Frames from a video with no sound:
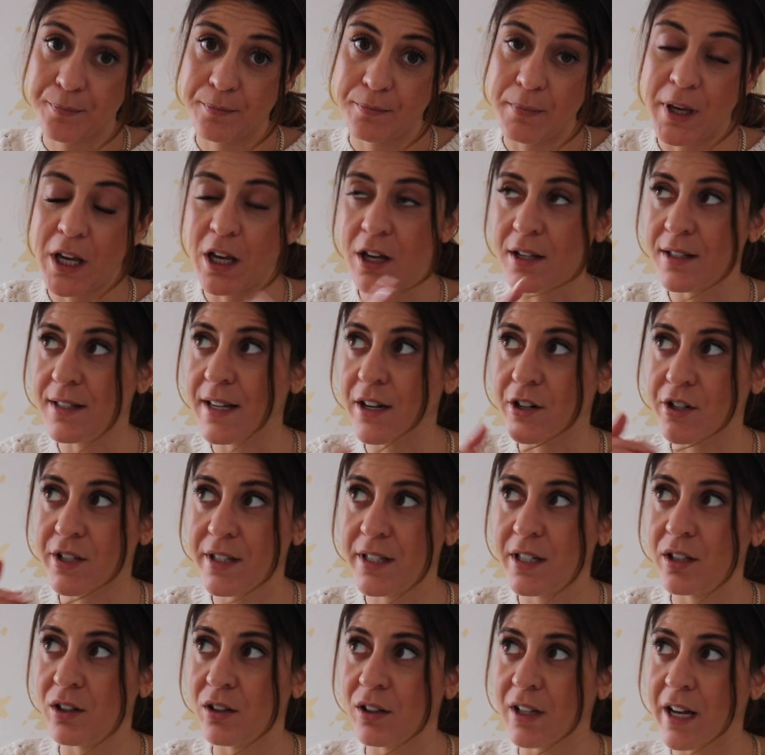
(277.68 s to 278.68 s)
because they're
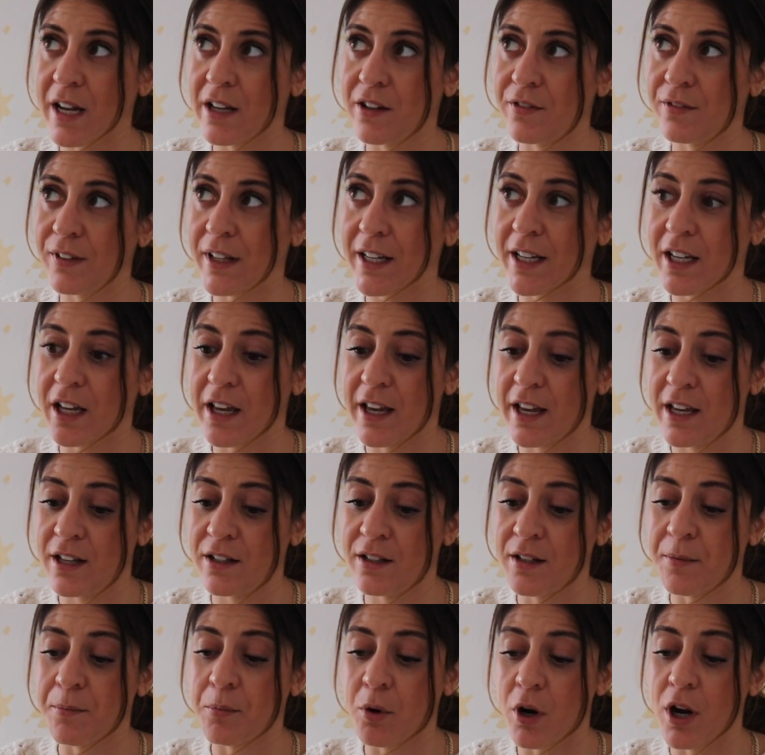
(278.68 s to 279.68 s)
still kind of like
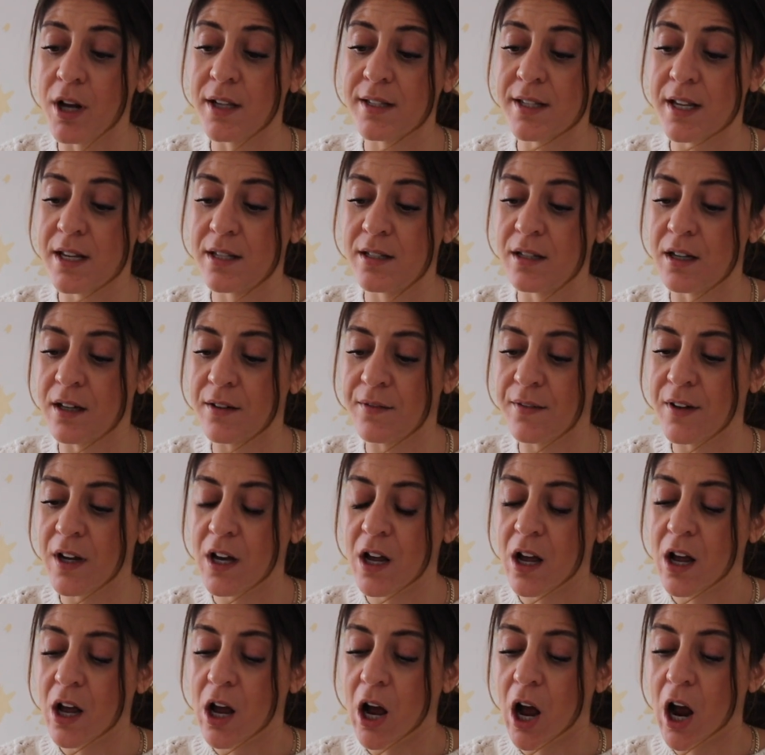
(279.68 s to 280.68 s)
in the process of
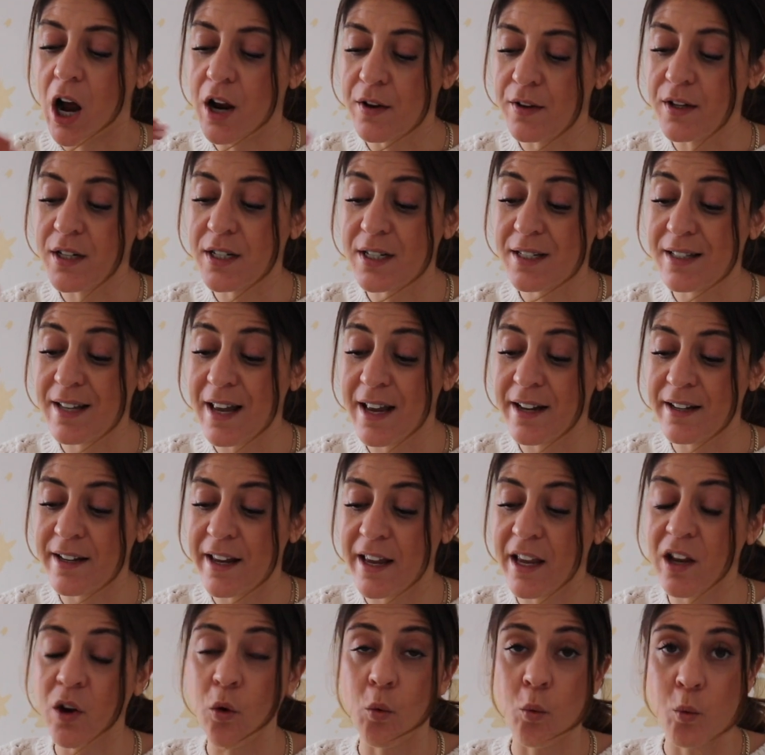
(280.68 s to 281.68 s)

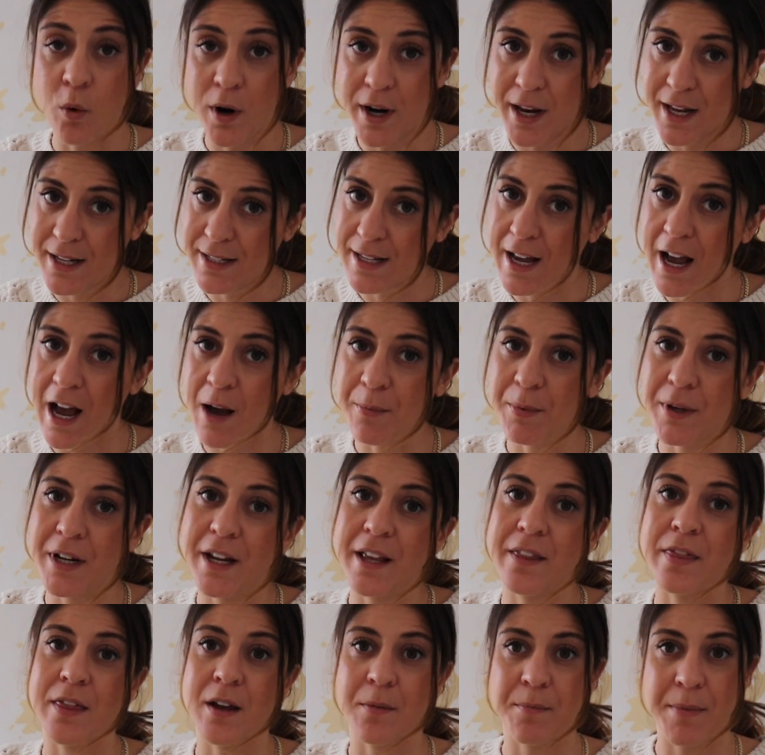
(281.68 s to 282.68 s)
understanding what has
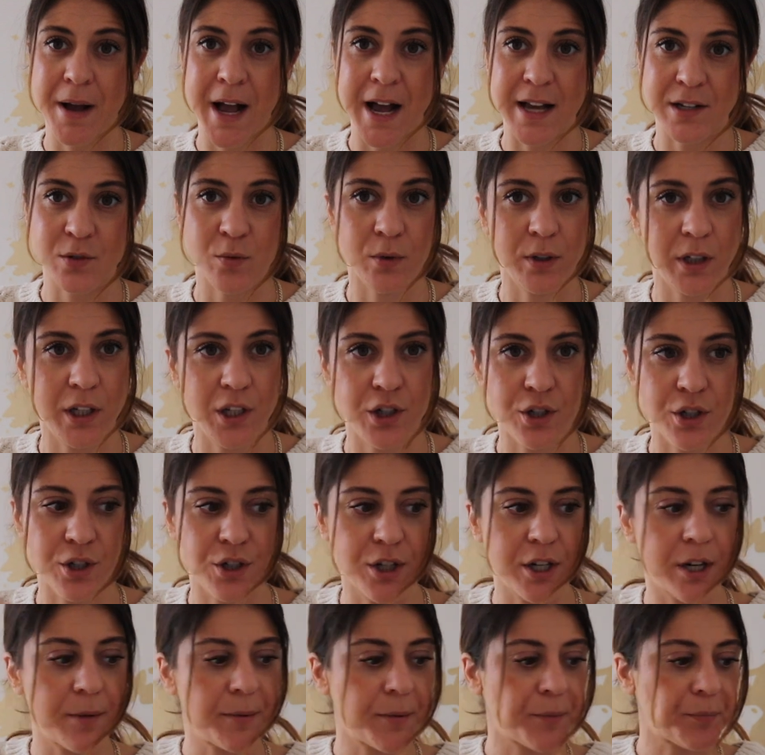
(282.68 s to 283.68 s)
happened in their past
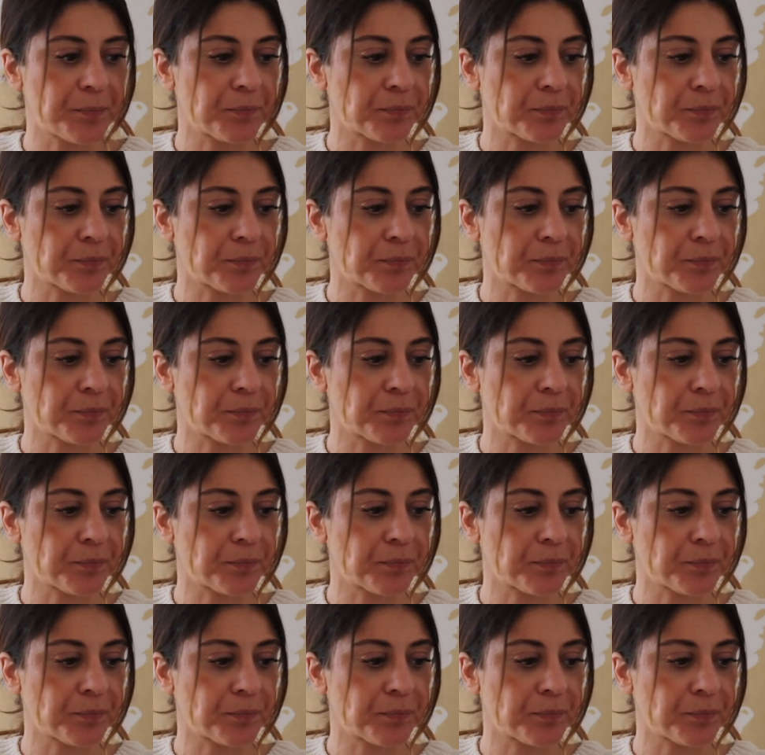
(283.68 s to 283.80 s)
relationship.